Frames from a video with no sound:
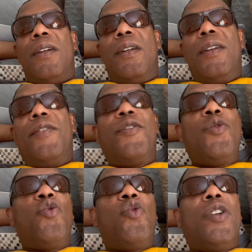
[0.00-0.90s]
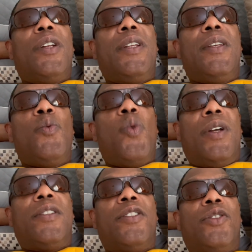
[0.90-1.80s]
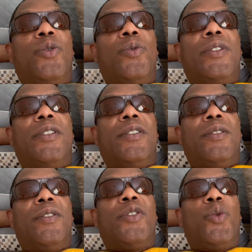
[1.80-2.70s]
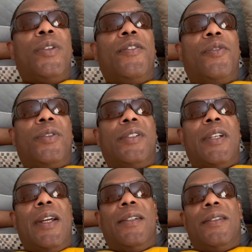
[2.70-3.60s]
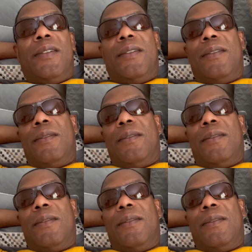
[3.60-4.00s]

if you really want to tune into the 24 scientists,